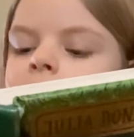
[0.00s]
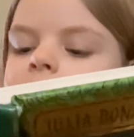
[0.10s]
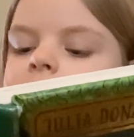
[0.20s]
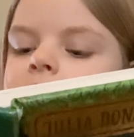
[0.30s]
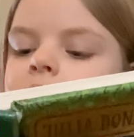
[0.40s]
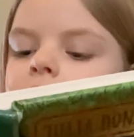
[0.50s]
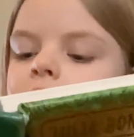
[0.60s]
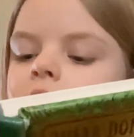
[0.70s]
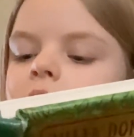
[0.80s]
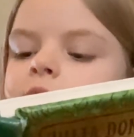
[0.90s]
till
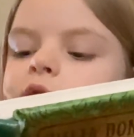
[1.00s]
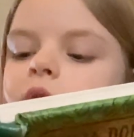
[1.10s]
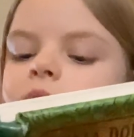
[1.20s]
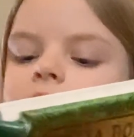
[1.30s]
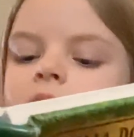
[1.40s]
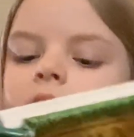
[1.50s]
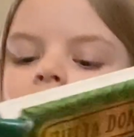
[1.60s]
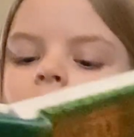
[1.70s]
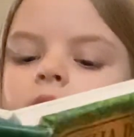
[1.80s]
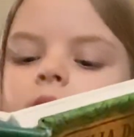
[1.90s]
Gruffalo said,
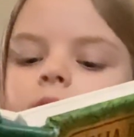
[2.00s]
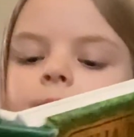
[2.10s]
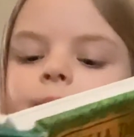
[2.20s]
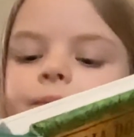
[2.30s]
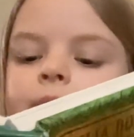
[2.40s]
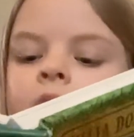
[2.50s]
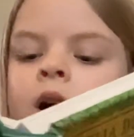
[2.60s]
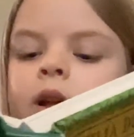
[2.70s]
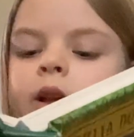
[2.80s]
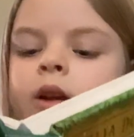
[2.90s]
I
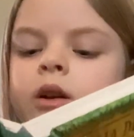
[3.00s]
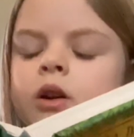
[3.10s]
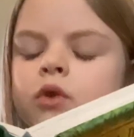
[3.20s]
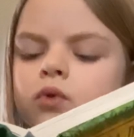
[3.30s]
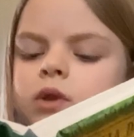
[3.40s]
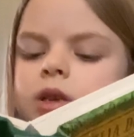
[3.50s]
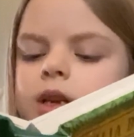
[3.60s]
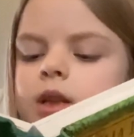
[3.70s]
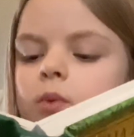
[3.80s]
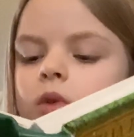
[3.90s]
hear a hoot in
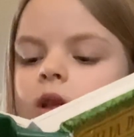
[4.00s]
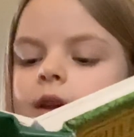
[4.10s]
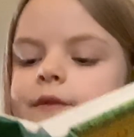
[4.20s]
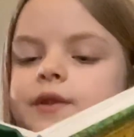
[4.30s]
the leaves